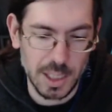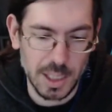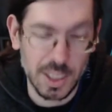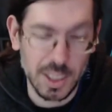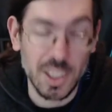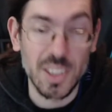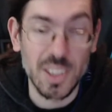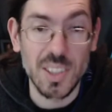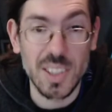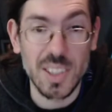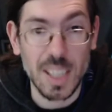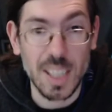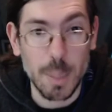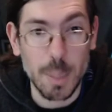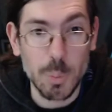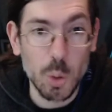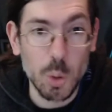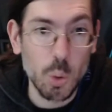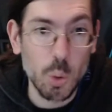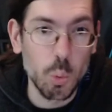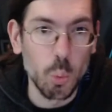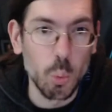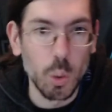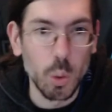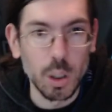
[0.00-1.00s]

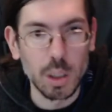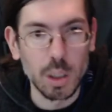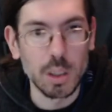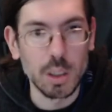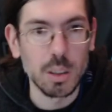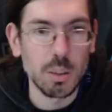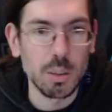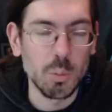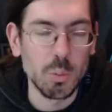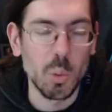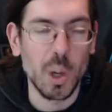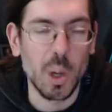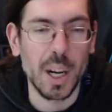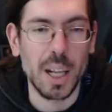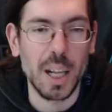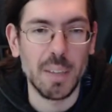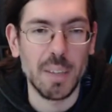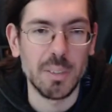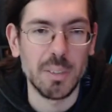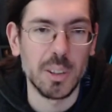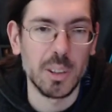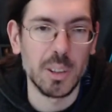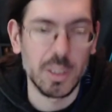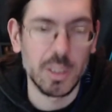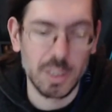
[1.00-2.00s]
conceptual,
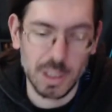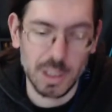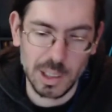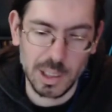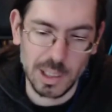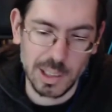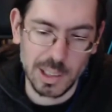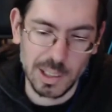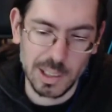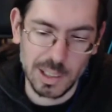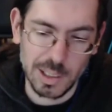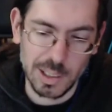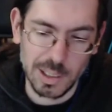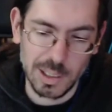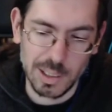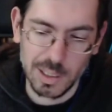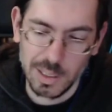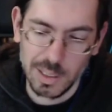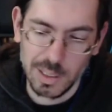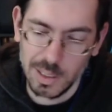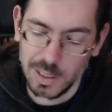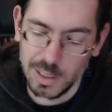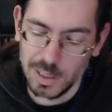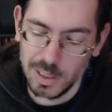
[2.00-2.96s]
whatever